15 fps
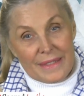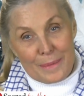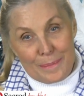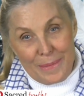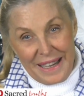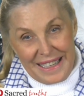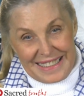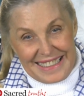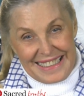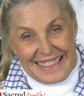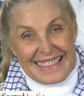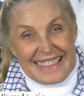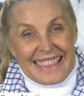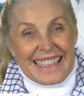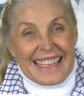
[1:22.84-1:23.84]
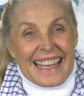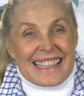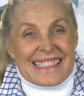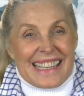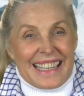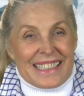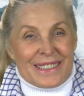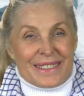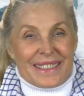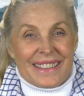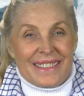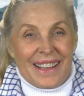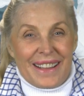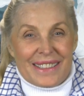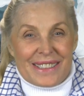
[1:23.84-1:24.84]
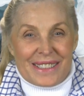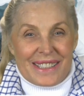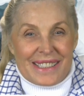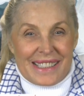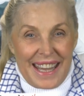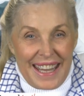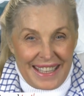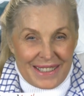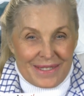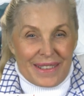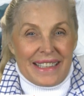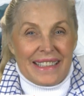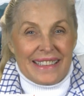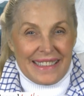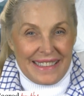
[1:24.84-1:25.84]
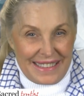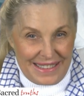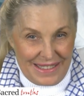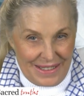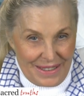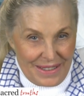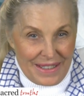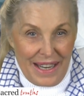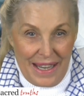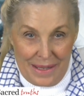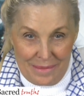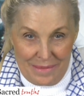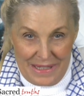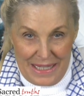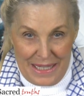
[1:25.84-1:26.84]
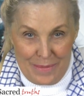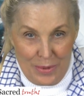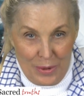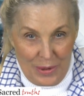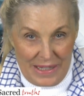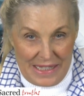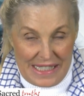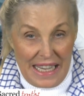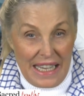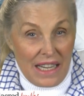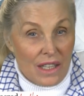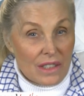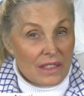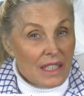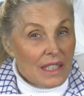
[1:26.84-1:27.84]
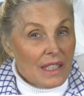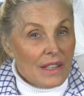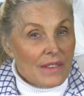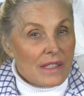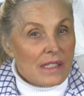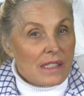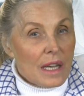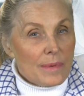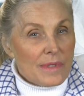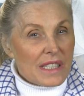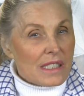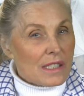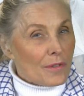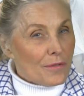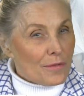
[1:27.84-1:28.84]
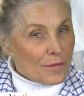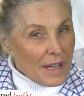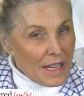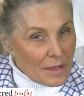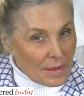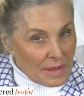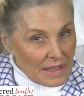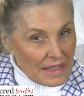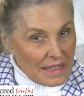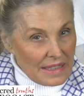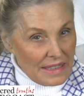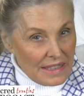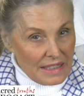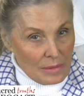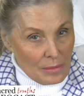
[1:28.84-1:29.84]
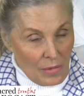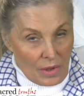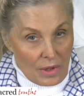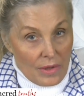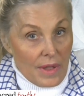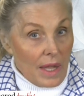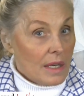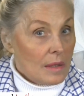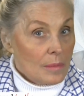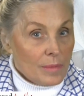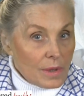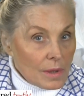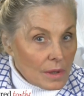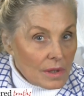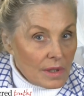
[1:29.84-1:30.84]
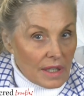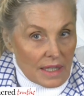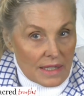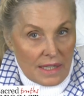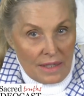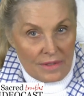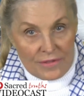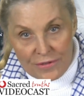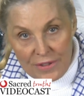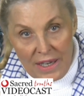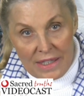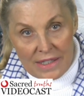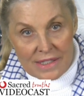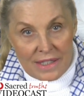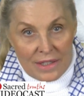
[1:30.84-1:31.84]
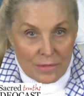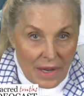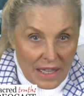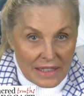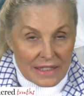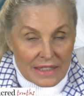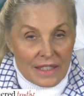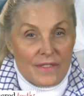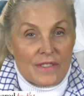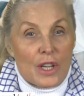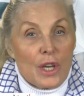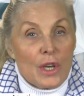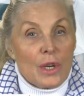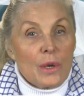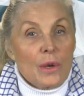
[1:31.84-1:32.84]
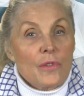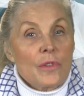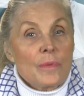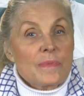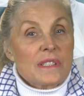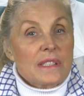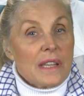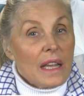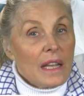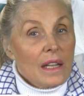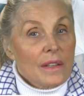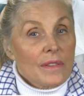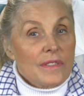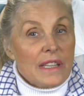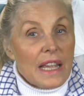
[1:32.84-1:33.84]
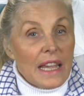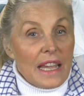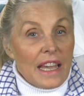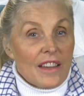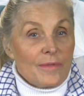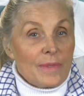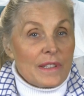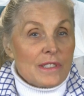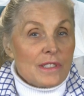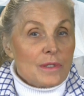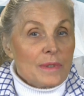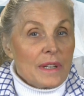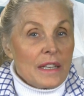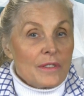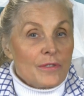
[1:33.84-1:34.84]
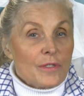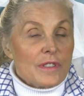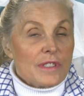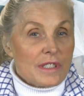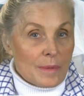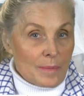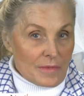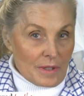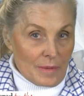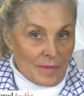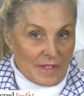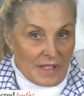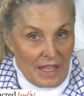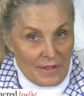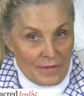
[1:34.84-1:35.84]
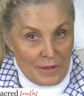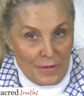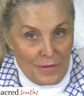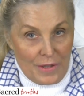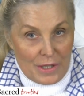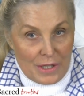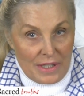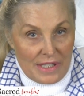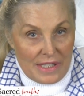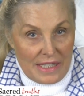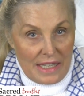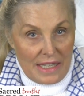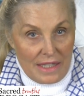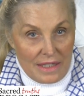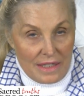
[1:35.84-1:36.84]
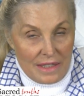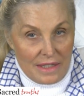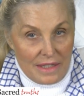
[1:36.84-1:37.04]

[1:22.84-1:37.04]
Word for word: But as endocrinologist Henry Lindner, MD, points out, the subjects are frequently little more than employees and friends and relatives who themselves have been screened for symptoms of deficiency.